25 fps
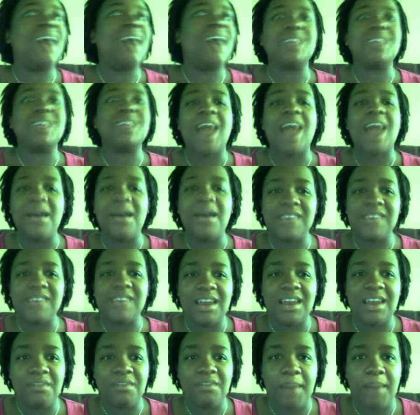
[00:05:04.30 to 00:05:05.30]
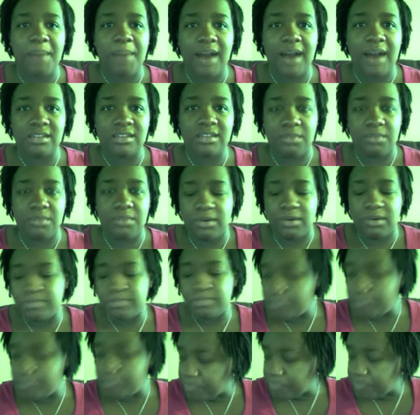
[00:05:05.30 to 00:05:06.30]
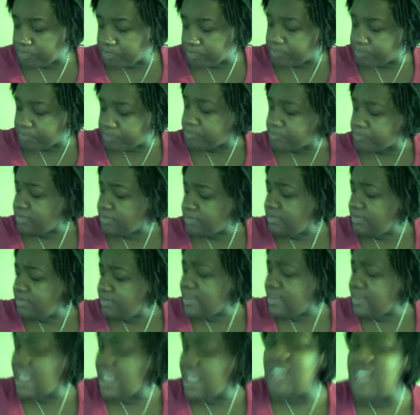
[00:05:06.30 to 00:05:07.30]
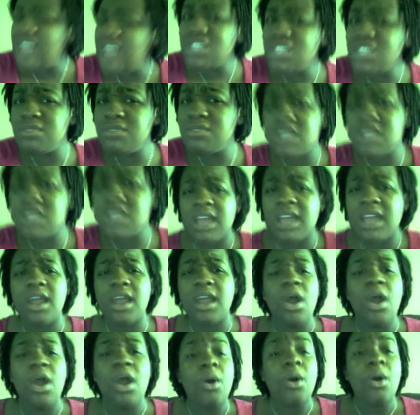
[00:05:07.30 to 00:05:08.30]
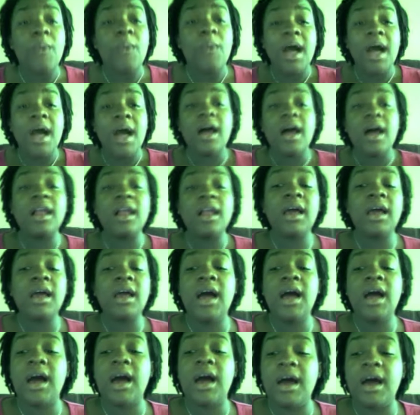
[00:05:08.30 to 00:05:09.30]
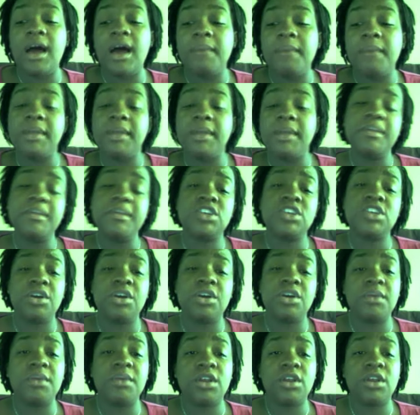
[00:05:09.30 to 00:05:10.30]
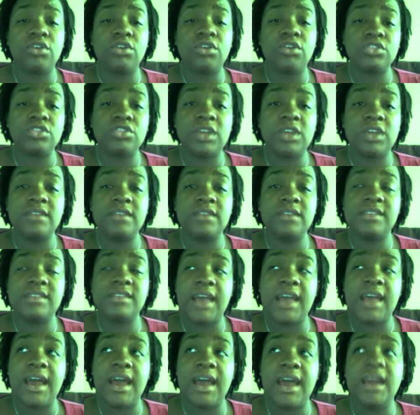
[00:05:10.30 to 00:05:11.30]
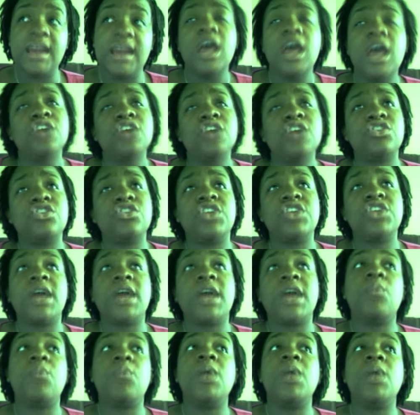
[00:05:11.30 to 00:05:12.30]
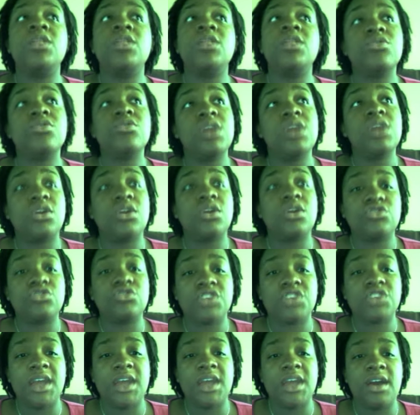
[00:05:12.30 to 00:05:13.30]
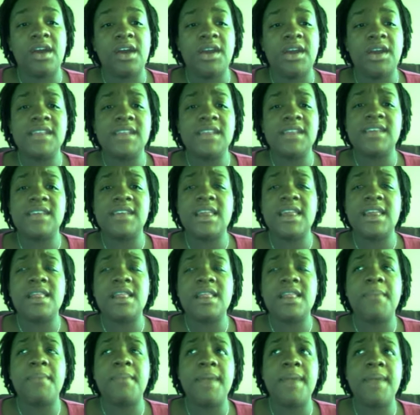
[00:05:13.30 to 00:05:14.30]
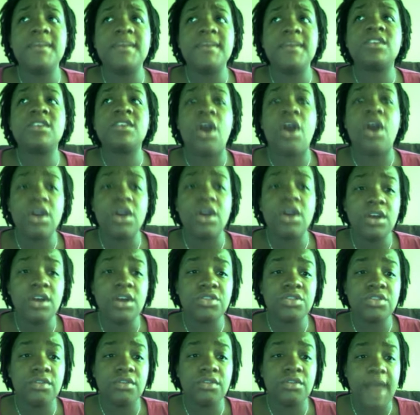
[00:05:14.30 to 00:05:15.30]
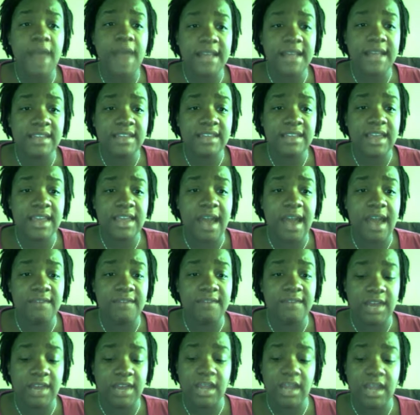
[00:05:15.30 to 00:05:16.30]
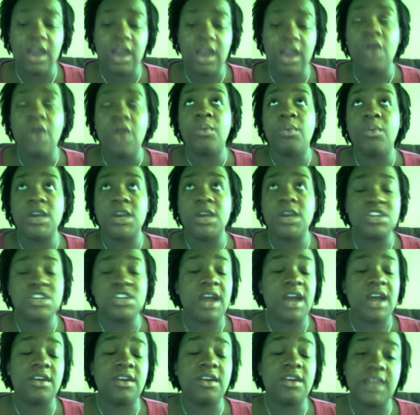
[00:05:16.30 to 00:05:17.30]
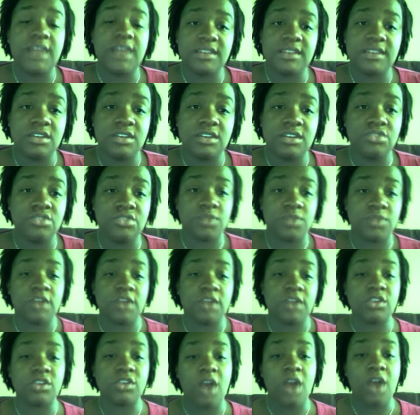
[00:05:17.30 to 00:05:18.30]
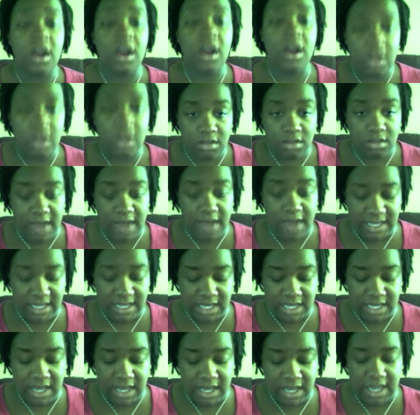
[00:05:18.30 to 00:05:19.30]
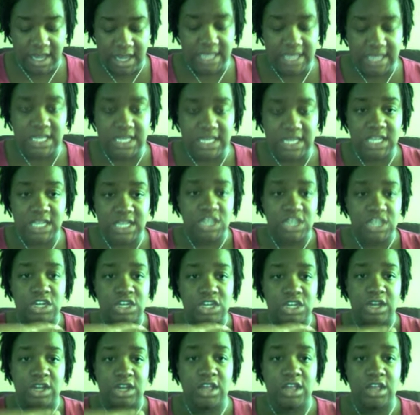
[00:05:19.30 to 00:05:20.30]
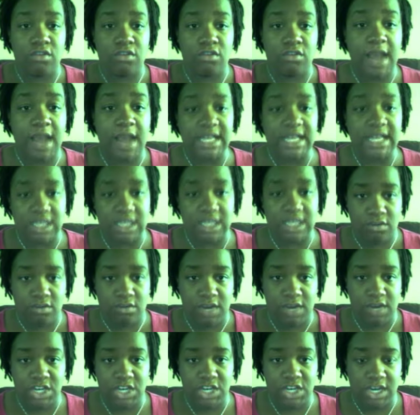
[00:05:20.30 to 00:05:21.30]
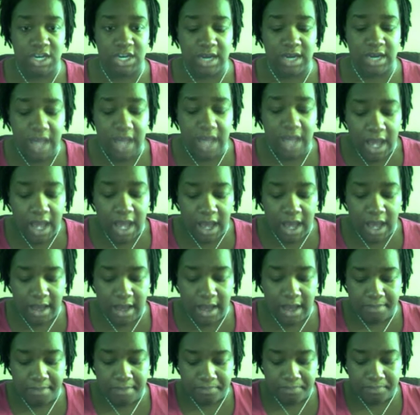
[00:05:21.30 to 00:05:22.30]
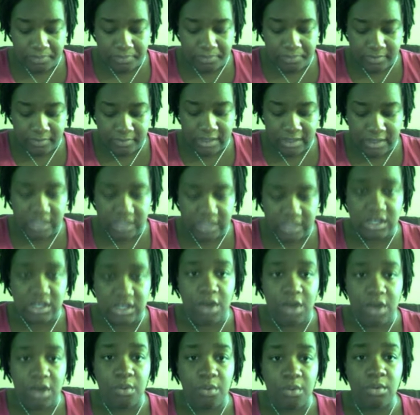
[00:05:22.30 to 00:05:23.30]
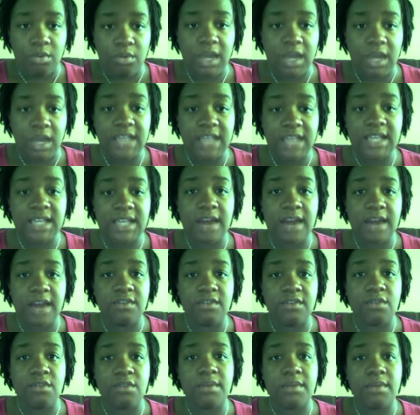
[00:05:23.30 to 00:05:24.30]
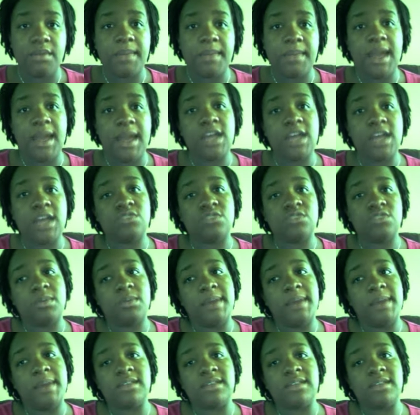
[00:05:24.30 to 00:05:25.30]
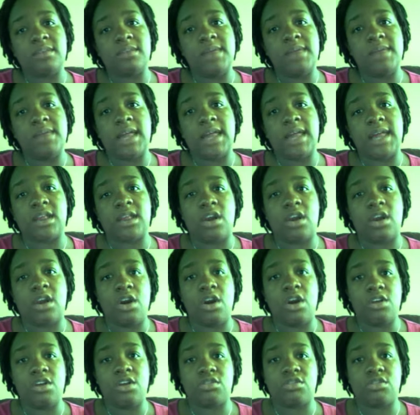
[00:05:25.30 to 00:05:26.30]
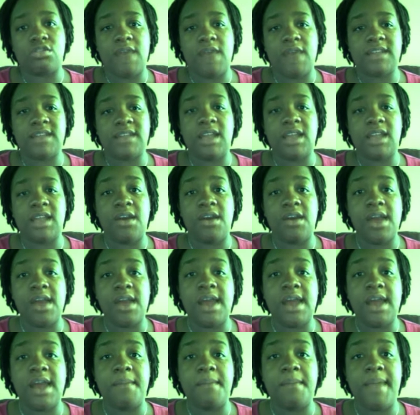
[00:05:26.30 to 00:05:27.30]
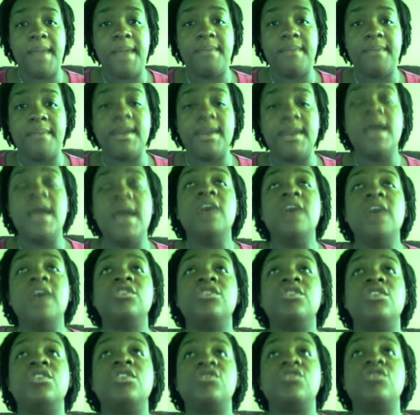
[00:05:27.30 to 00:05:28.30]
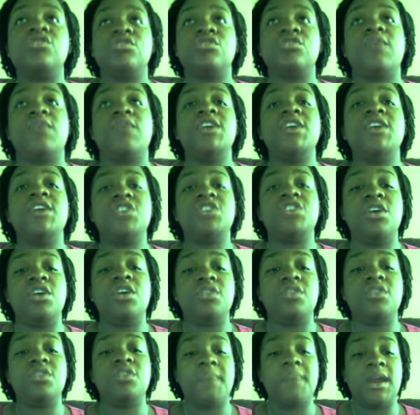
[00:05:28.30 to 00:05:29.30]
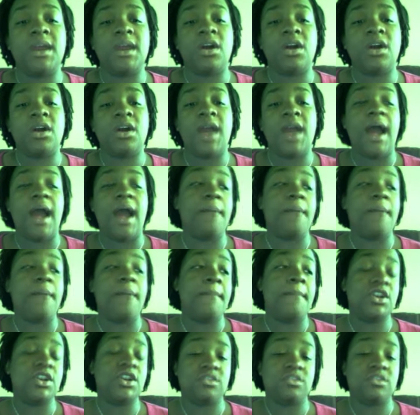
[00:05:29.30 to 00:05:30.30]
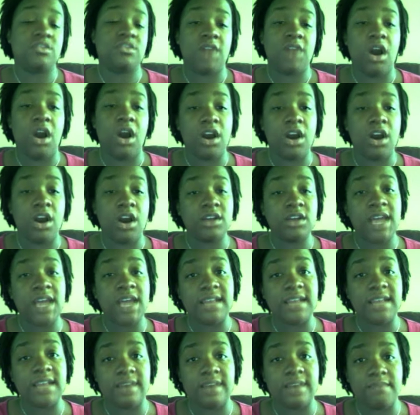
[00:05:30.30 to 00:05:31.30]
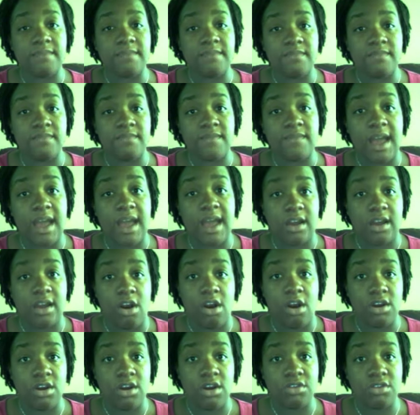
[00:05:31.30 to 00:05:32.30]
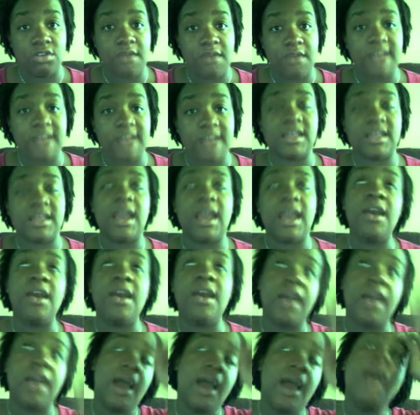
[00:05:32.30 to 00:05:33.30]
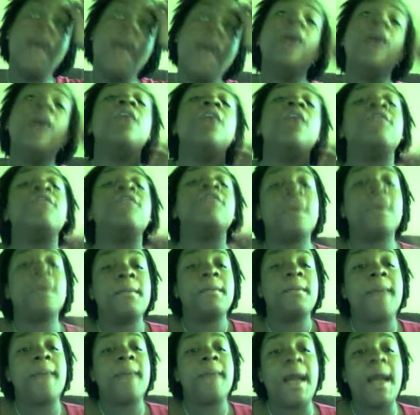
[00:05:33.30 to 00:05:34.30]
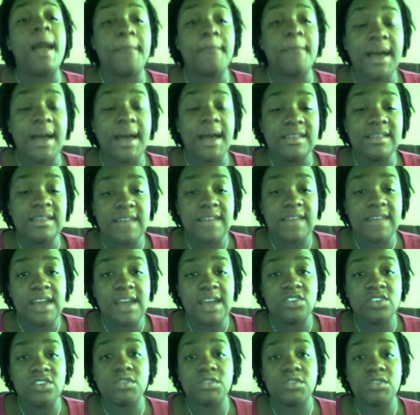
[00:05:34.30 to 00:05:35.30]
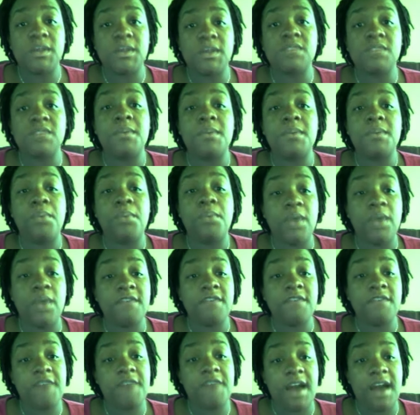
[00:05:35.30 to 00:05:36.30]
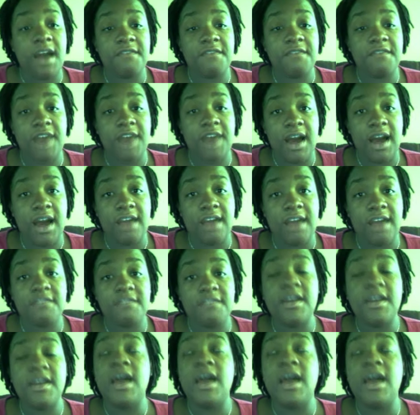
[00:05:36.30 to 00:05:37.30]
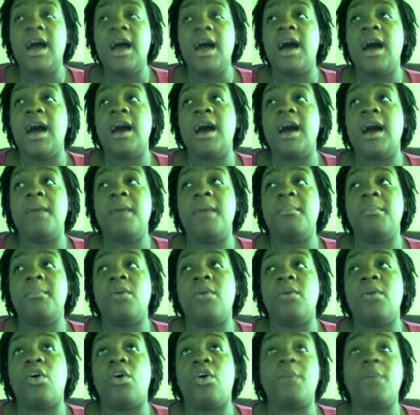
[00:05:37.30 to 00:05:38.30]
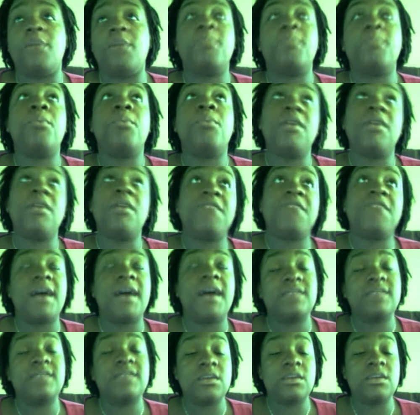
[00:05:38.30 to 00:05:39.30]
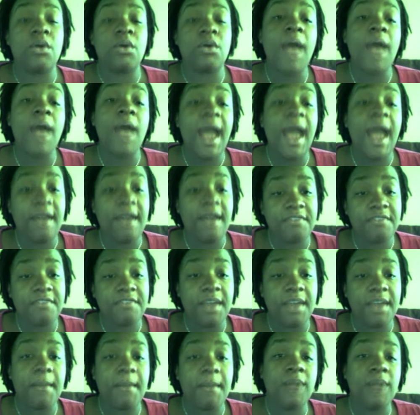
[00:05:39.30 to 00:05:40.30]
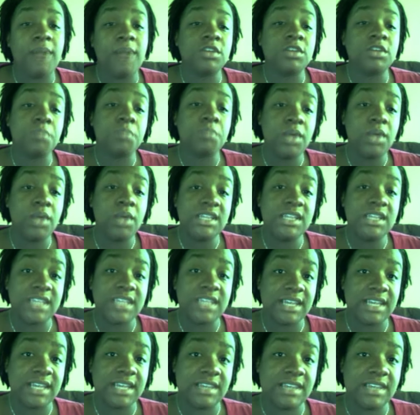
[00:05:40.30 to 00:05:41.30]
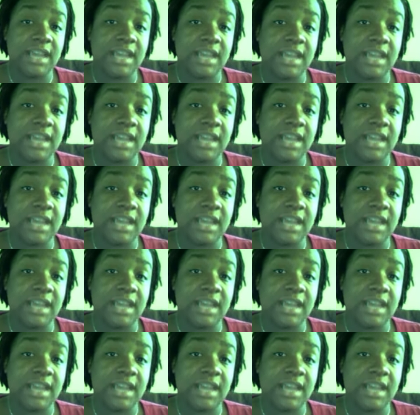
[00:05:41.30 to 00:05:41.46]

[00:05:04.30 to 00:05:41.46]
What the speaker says: like, how is that even possible? And she was just like, well, let me show you what the ultrasound said. So she like went through the ultrasound and said that the baby's cardiothoracic cavity, which I know that's a huge word. So cardiothoracic is, this is your like thoracic region. Um, so inside of your rib cage would basically be like the cardiothoracic area in a baby. So there's this ratio depending on how much of the heart takes up that cardiothoracic area. For at my stage, it was supposed to be 0.55, or 0.50 half, and mine was 0.66.